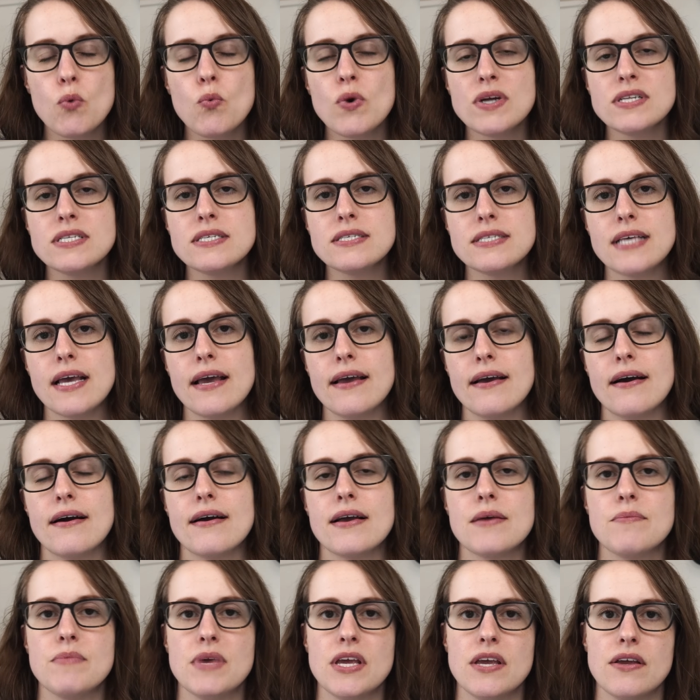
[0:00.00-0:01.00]
But what does
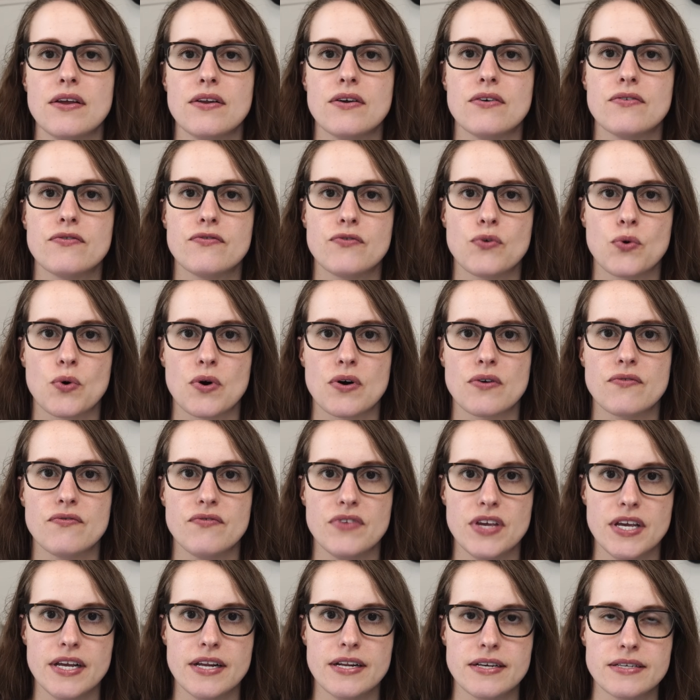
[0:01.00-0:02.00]
AI mean? mean for
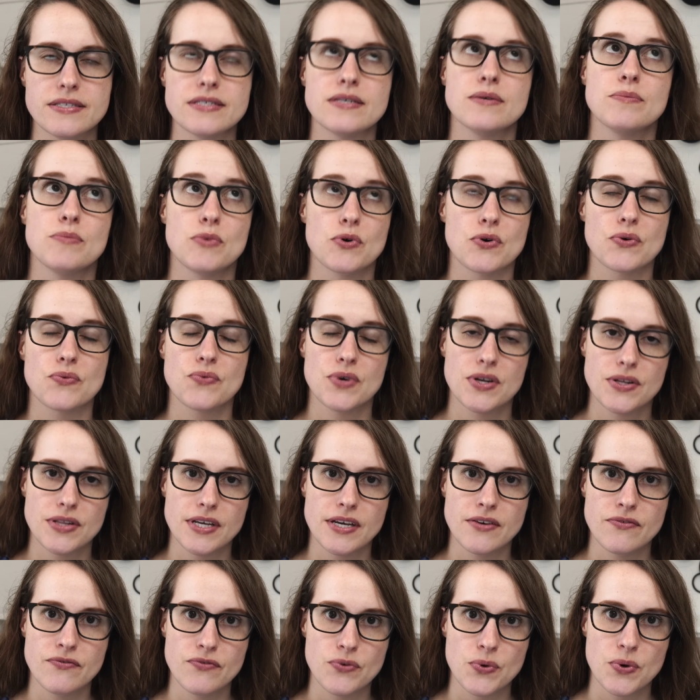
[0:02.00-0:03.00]
veganism or
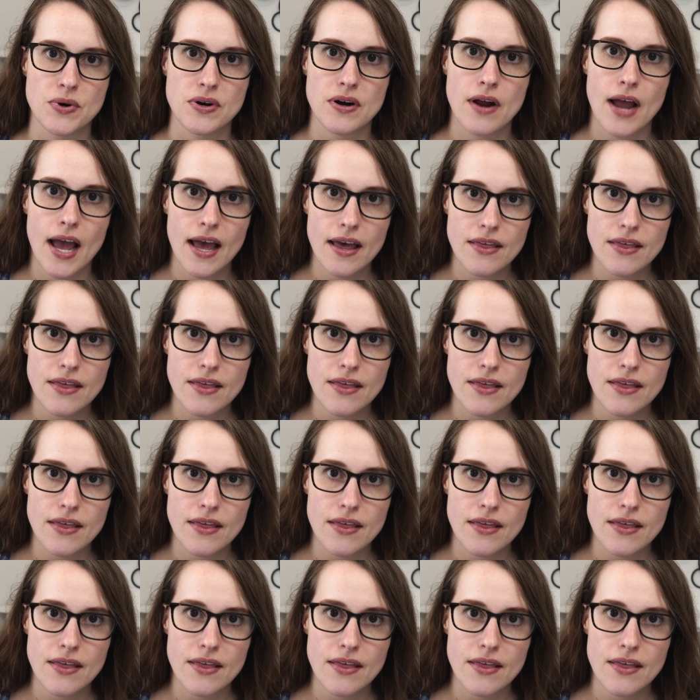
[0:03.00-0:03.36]
really for